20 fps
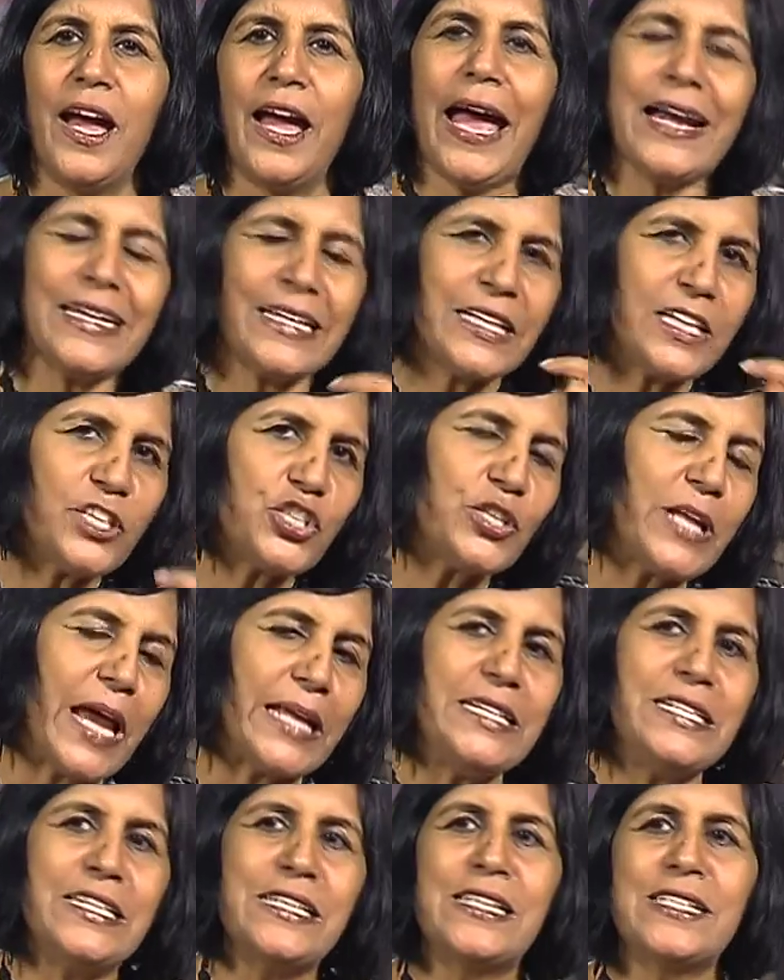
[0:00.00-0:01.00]
At age
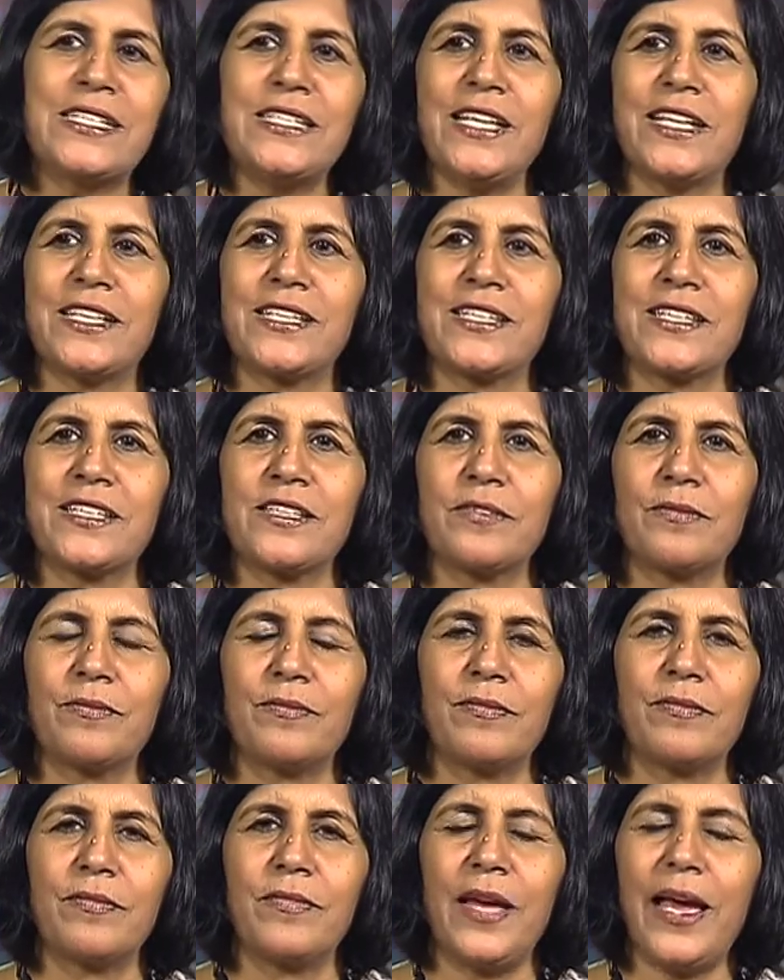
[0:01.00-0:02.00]
96,
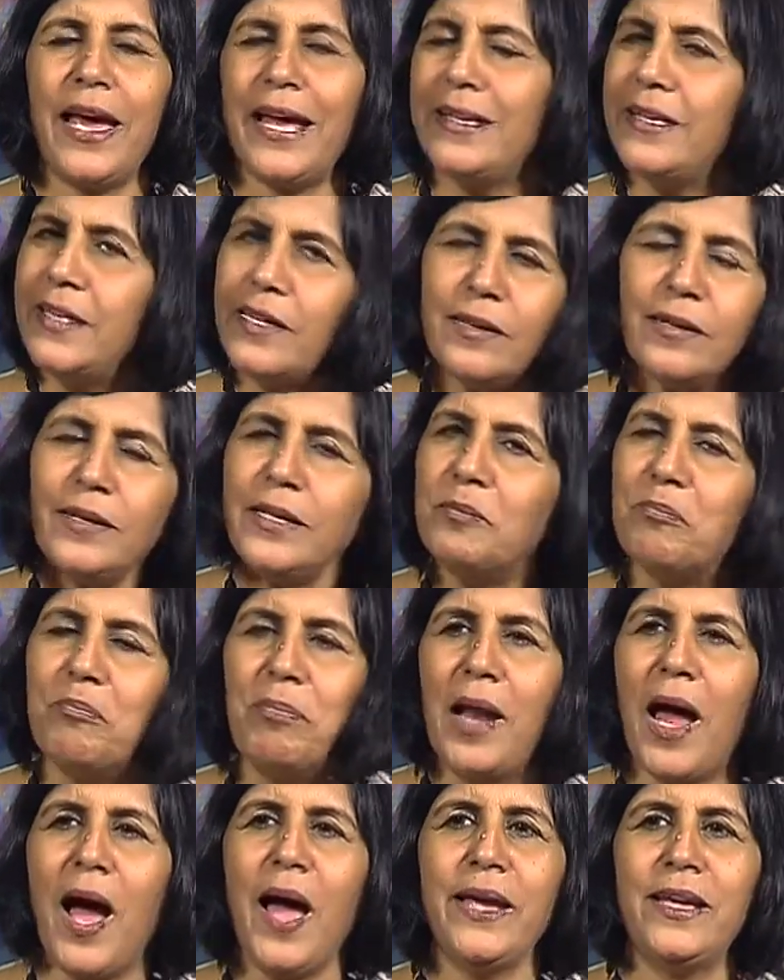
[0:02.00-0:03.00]
and nearly
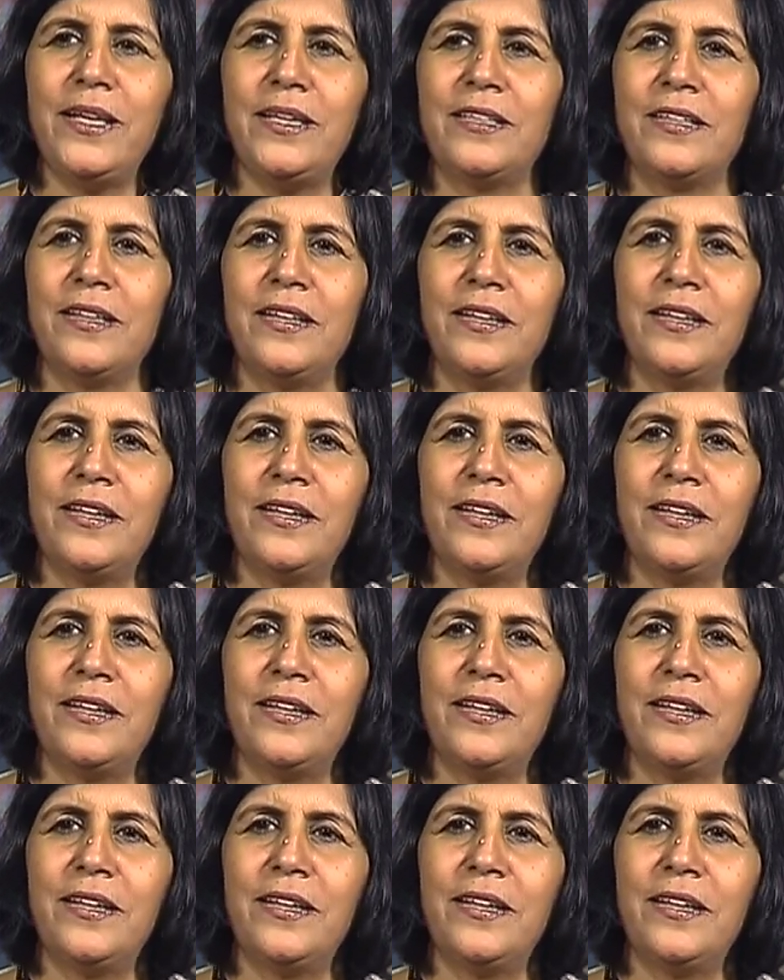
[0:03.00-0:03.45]
blind,